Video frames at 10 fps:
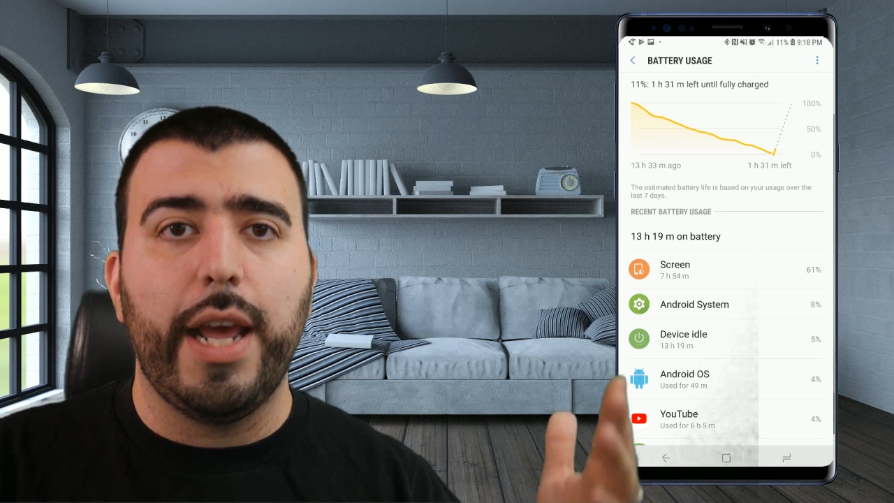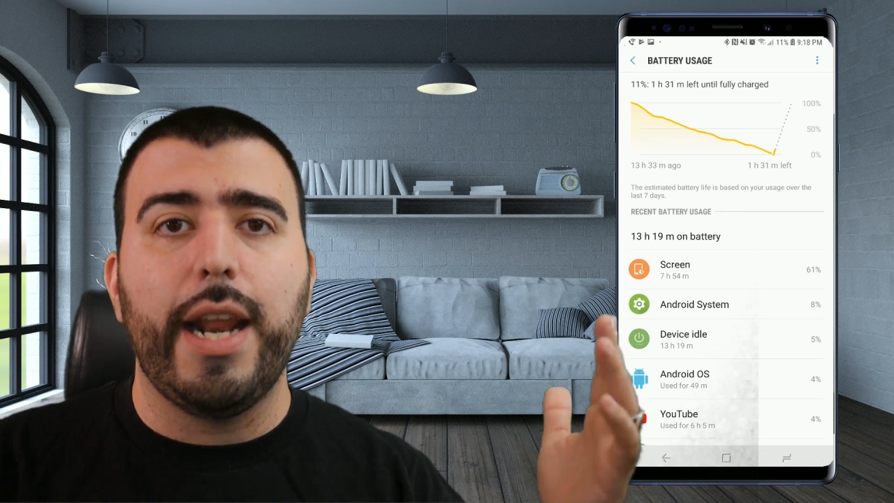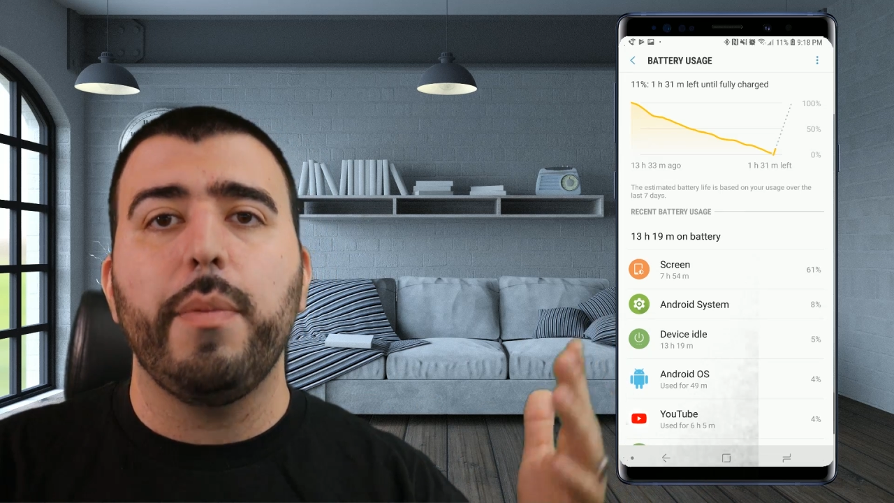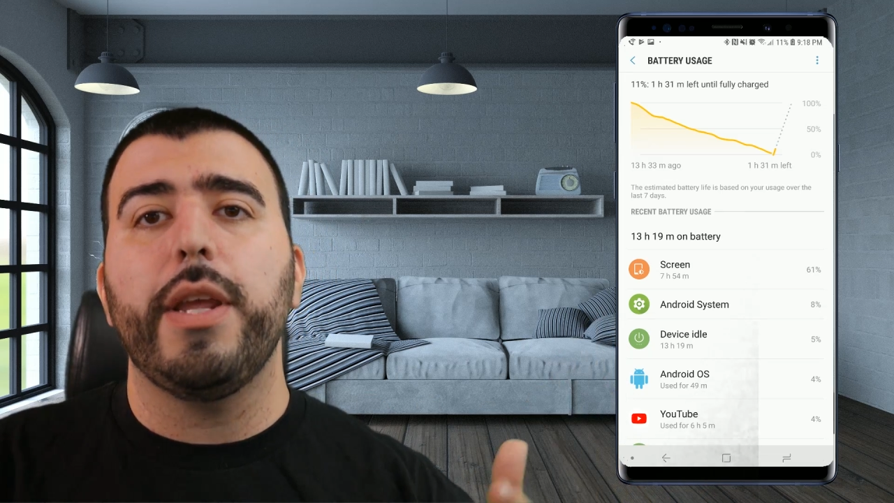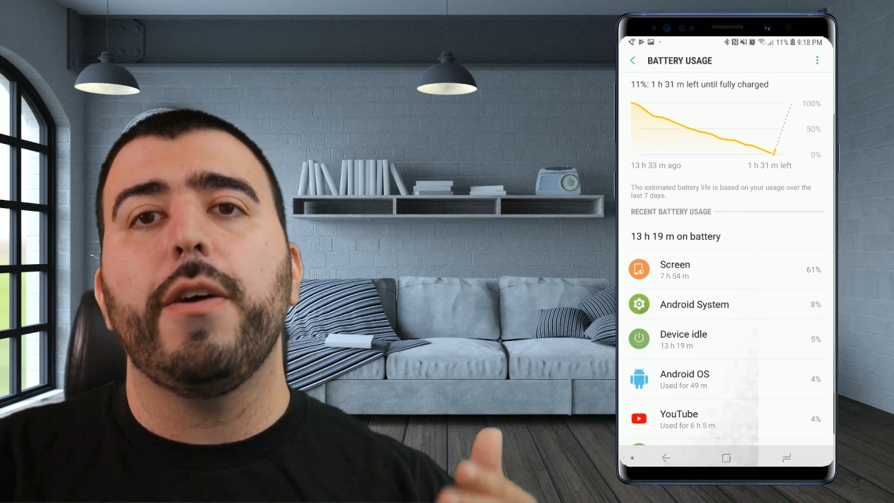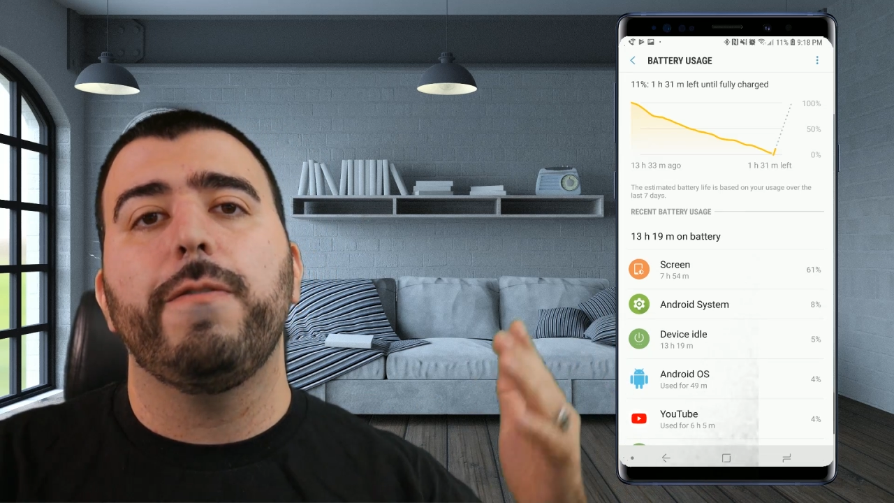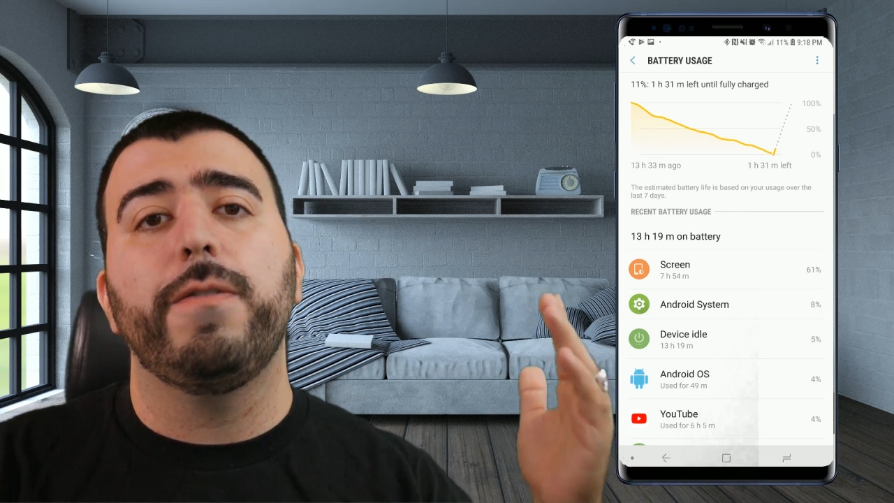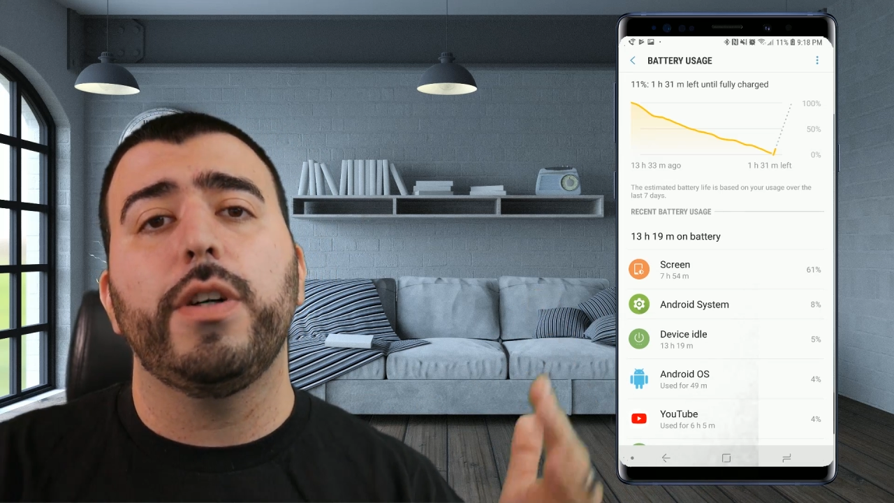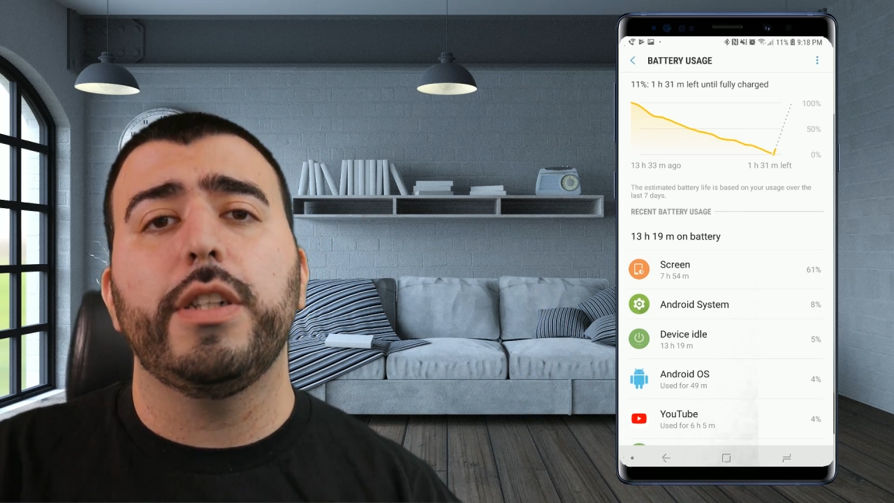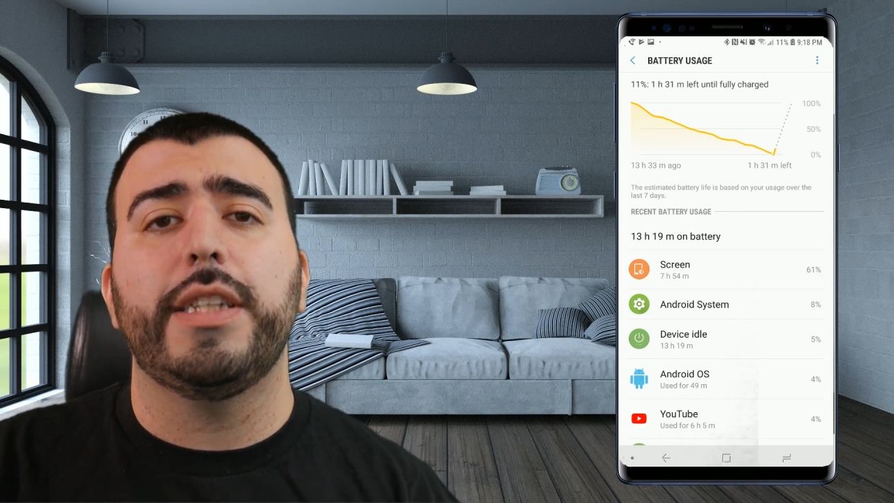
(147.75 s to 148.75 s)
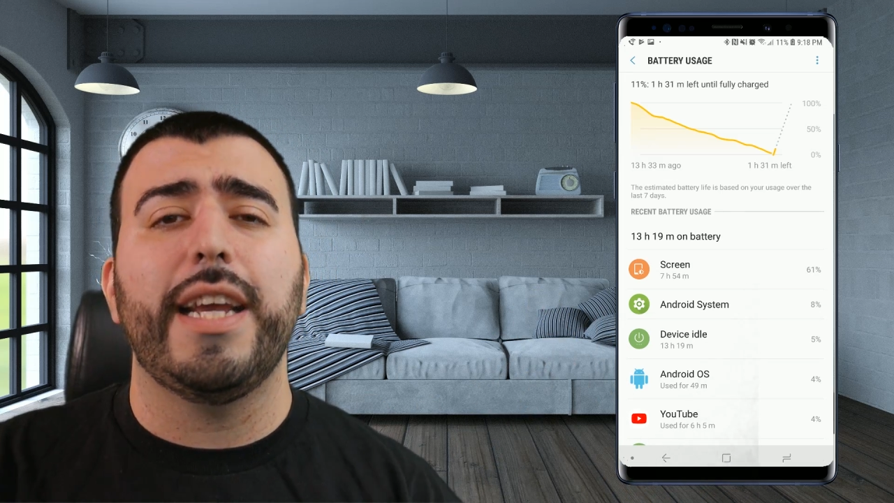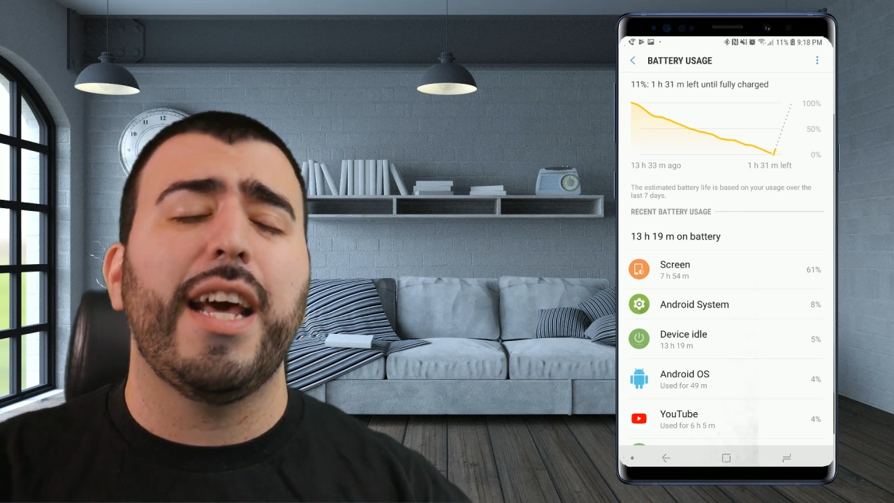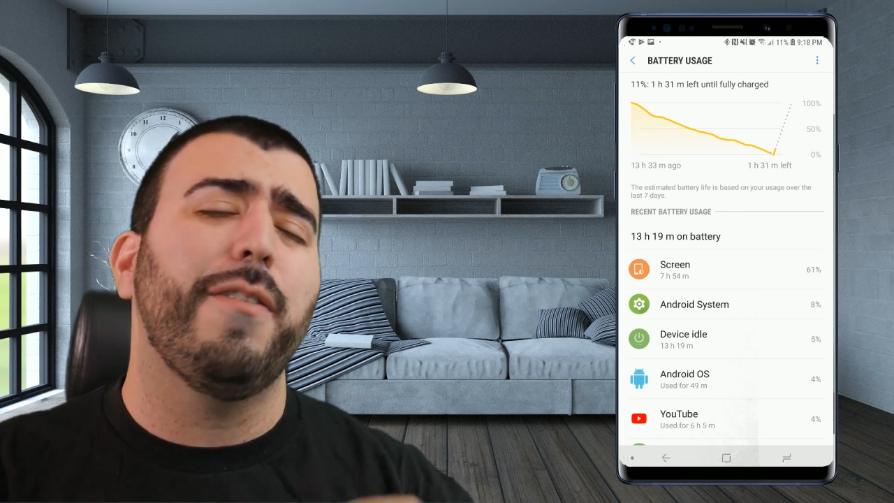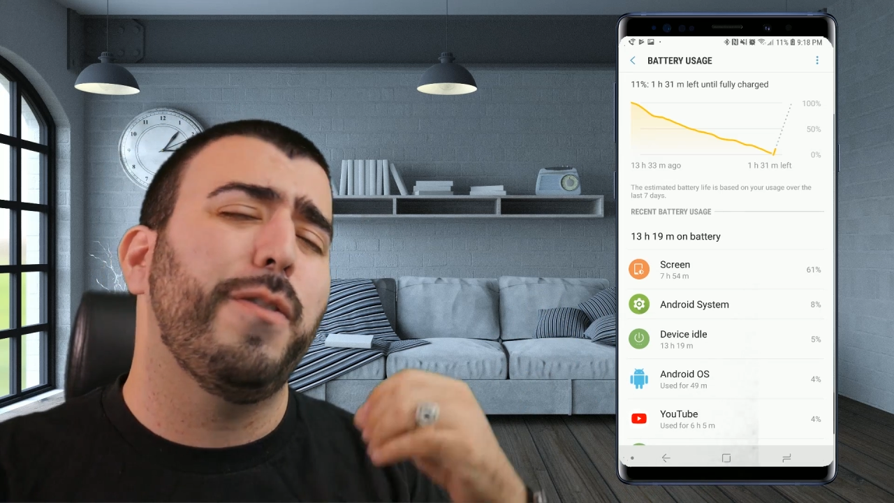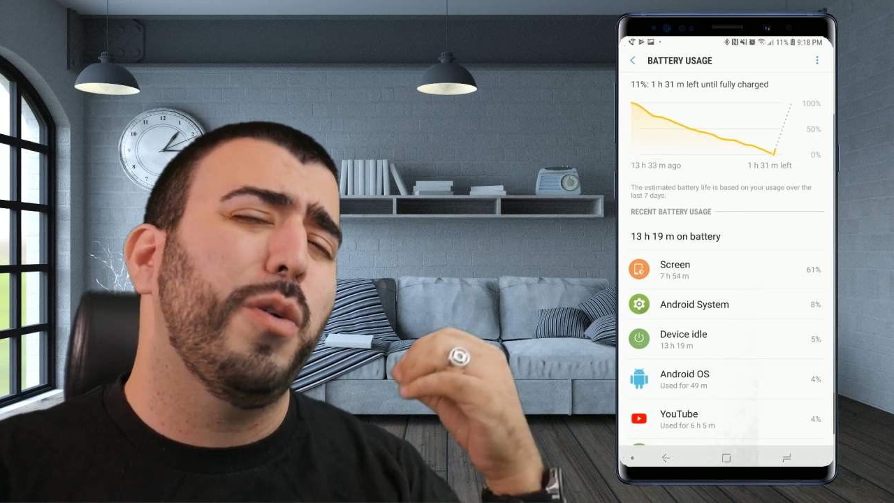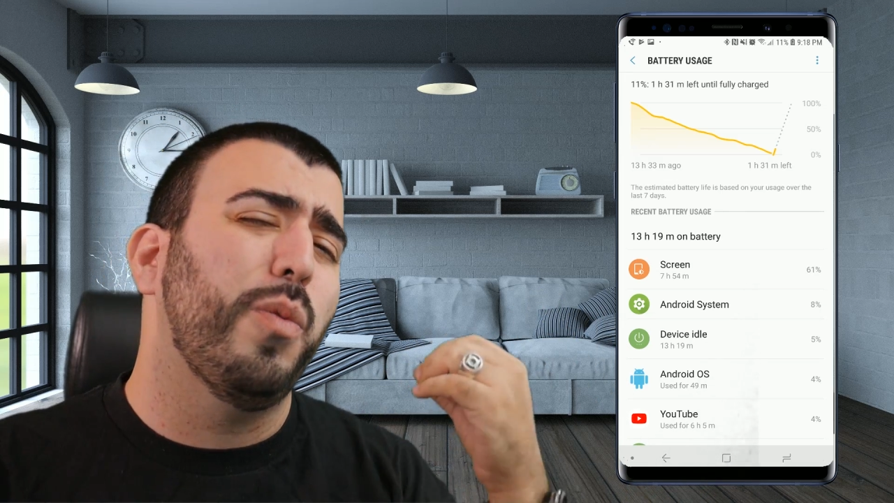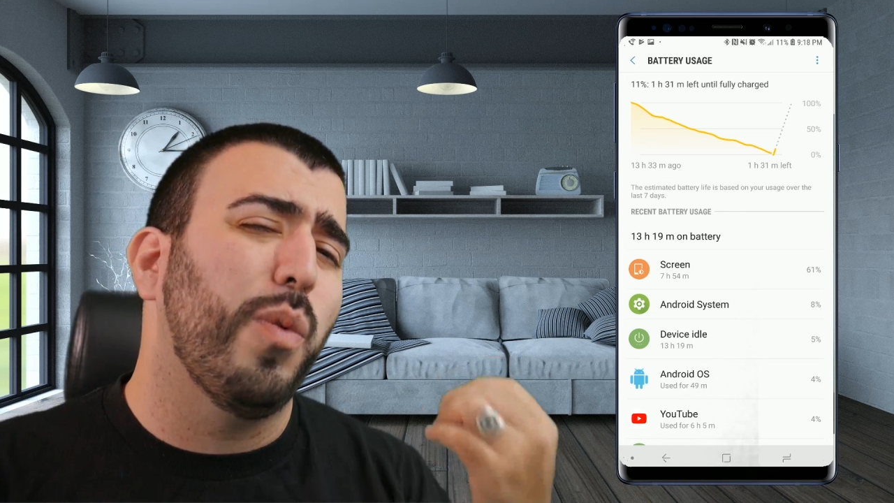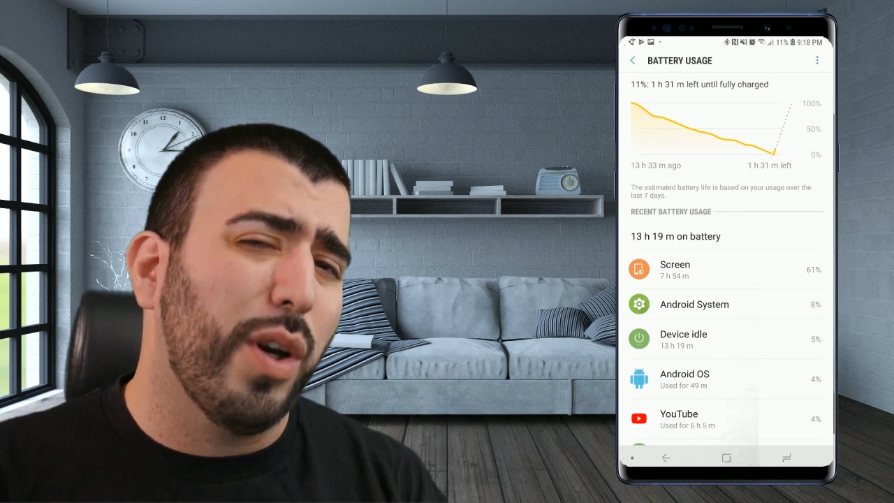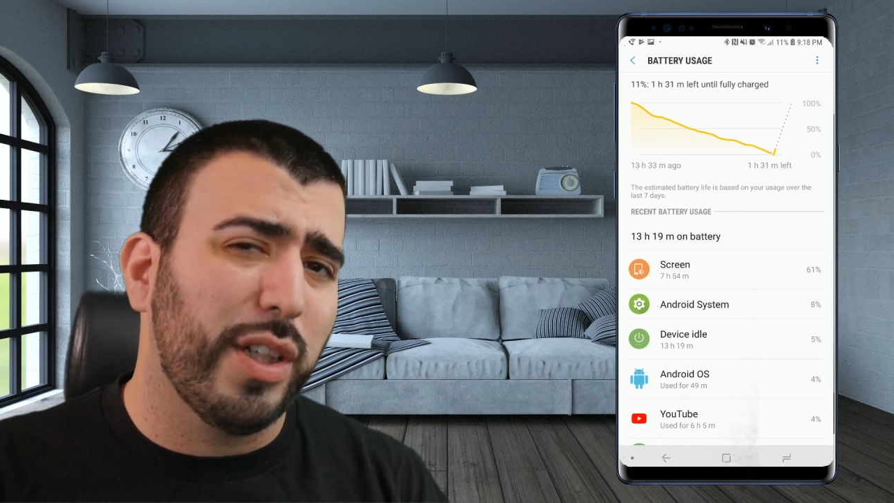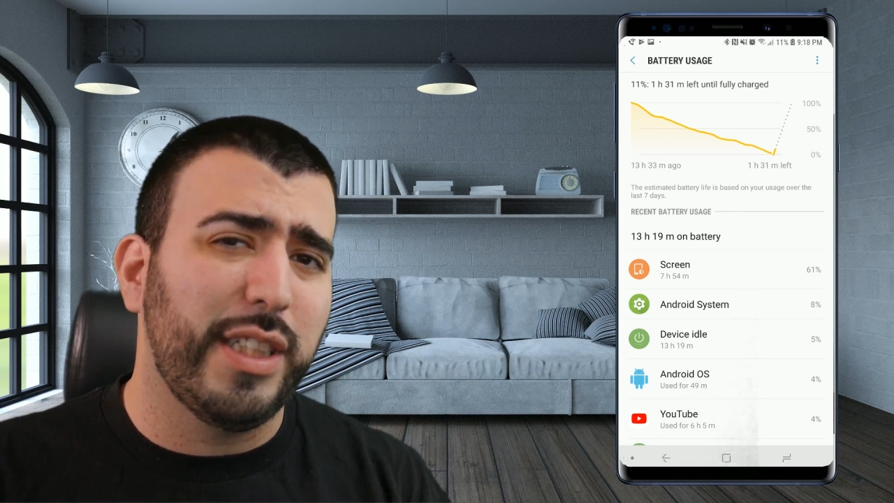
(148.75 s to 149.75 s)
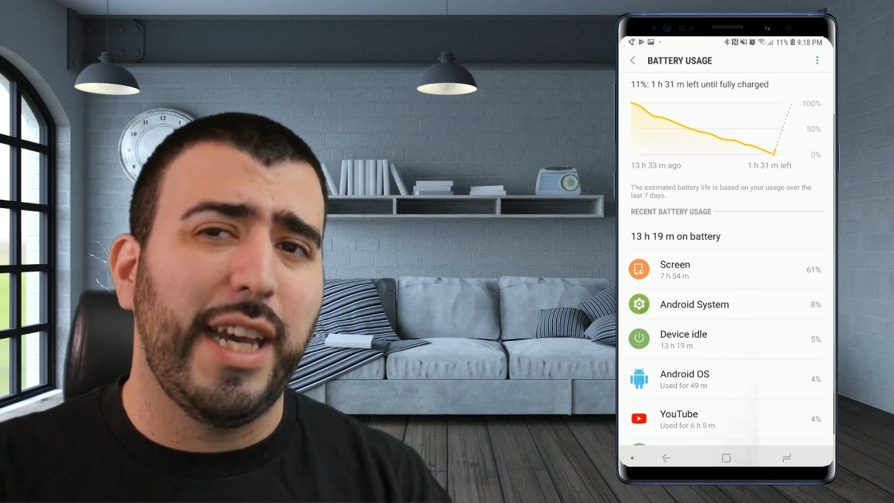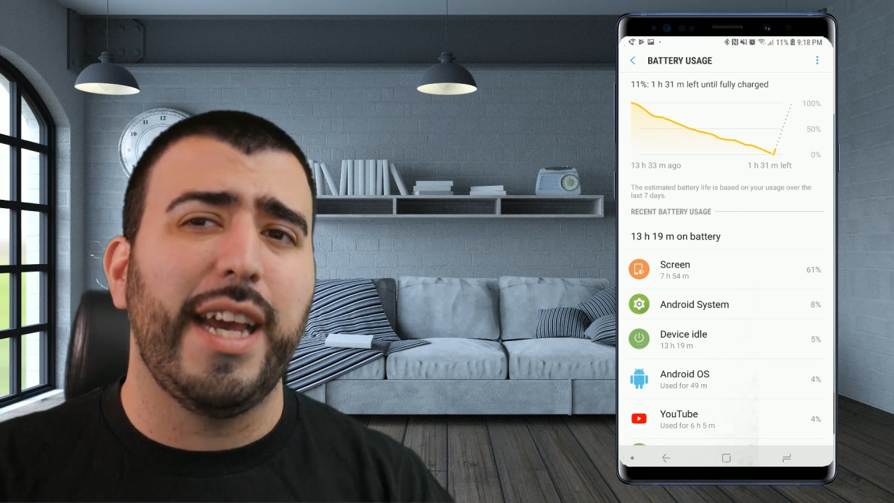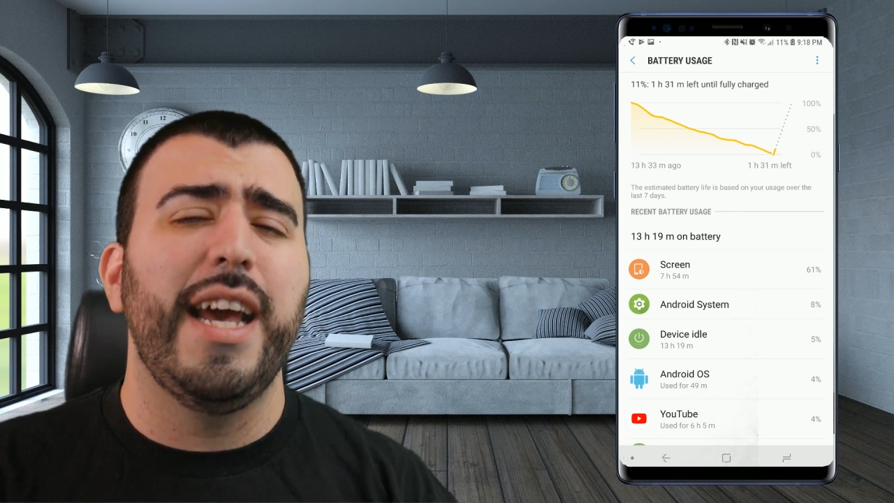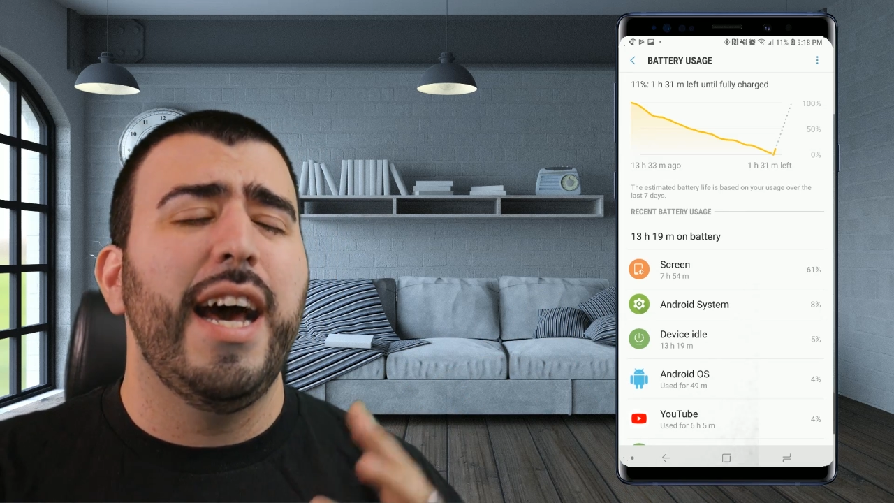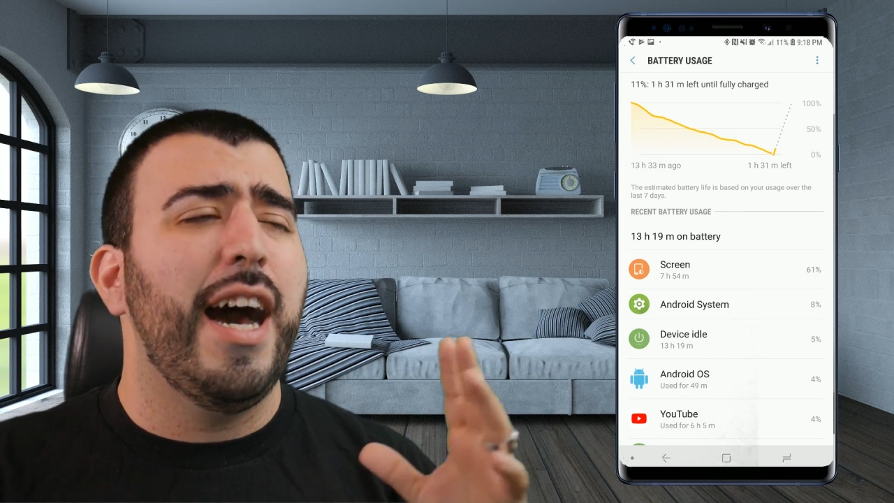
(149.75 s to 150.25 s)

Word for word: and I mean a full day, not a full work day.